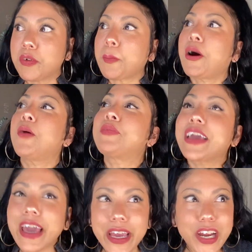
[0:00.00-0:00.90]
pumping
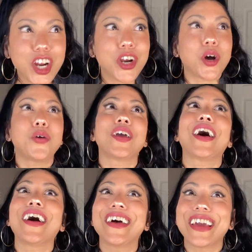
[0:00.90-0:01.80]
air. Oh
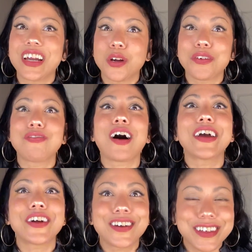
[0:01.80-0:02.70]
yeah, air with
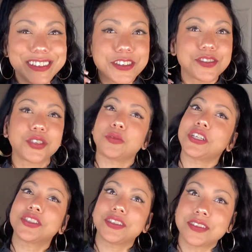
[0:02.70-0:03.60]
fire into
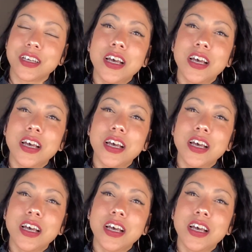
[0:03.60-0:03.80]
situations.